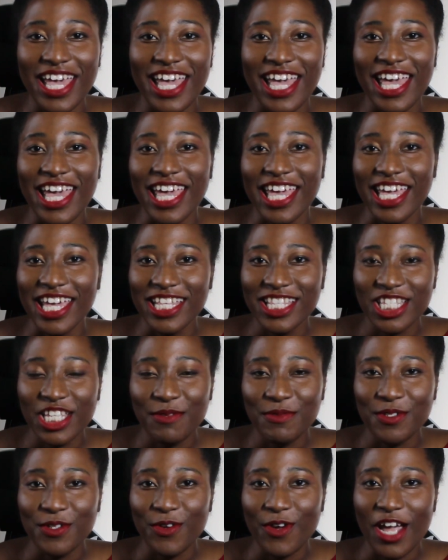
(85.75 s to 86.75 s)
and
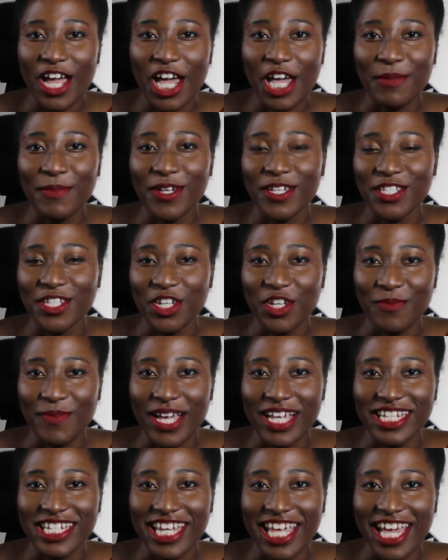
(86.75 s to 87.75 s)
subscribe to
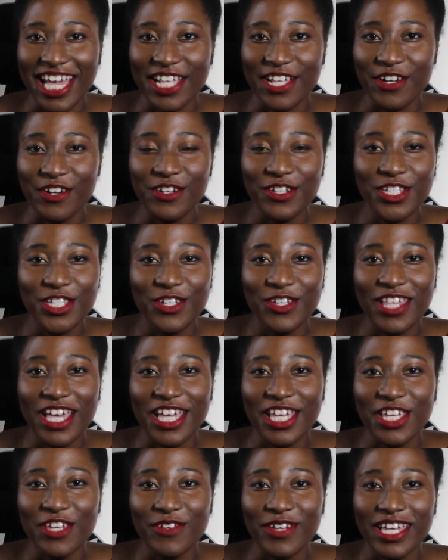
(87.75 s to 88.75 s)
my channel so that
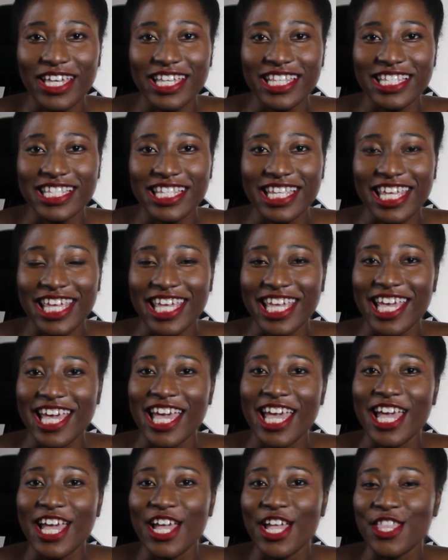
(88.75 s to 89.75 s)
you can see
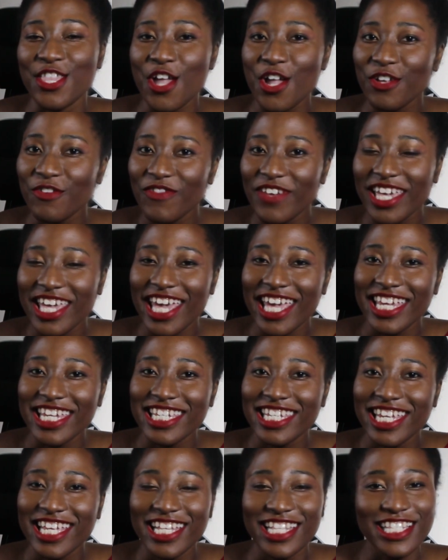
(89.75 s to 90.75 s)

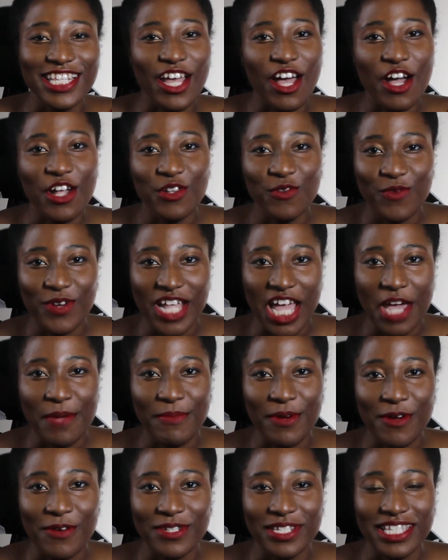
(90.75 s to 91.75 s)
notifications on when I
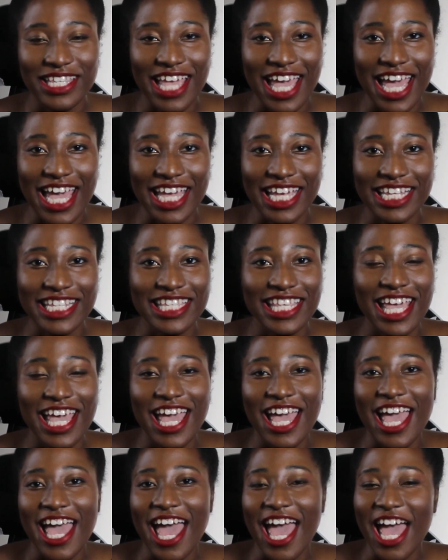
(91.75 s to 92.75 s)
post next.
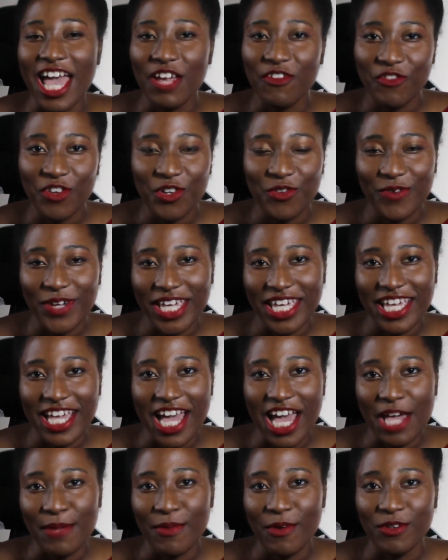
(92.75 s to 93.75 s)
Every week,
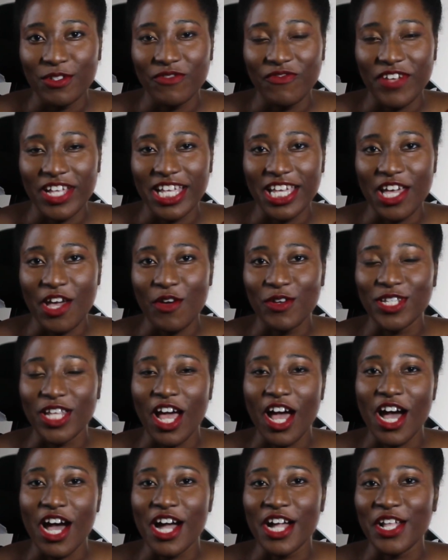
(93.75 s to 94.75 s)
I post videos
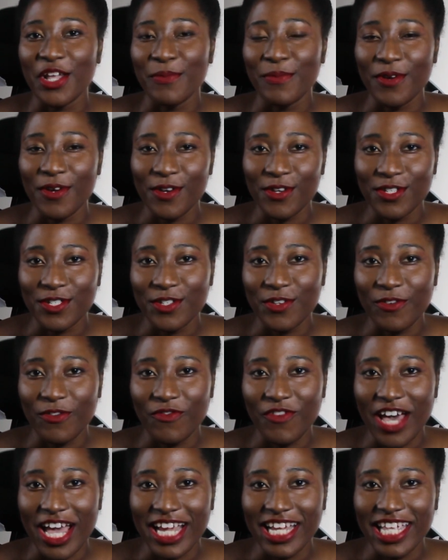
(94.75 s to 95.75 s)
on personal
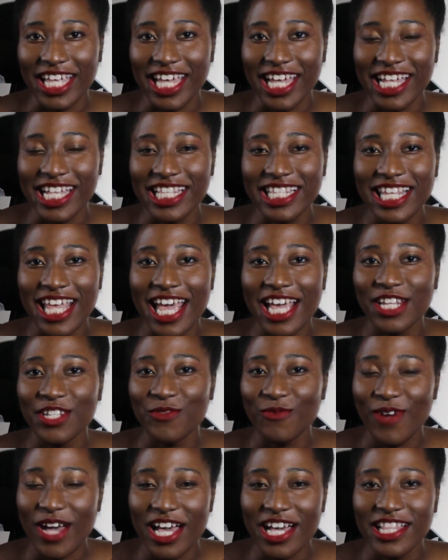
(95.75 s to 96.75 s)
finance as
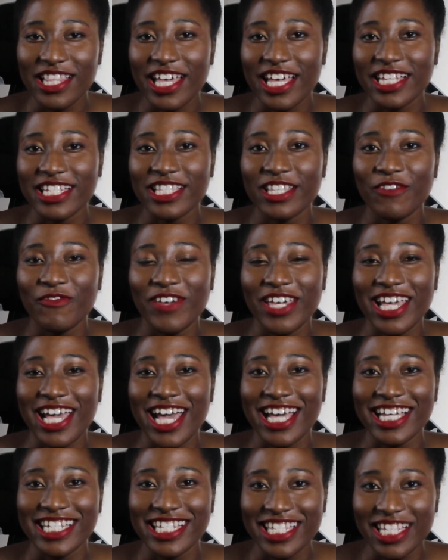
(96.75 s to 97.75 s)
well as living
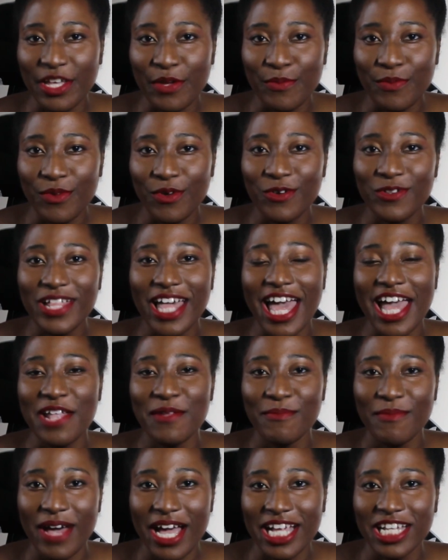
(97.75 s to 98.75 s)
a simple
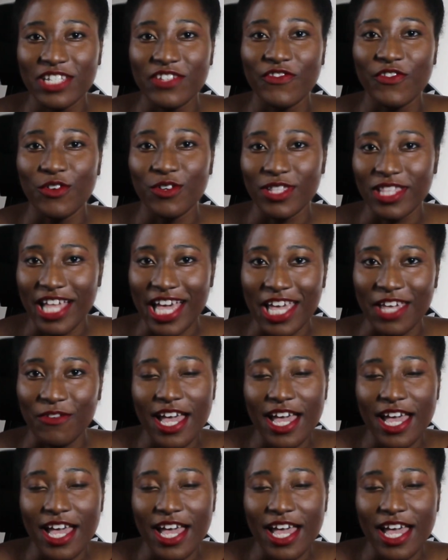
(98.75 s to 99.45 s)
and mindful life.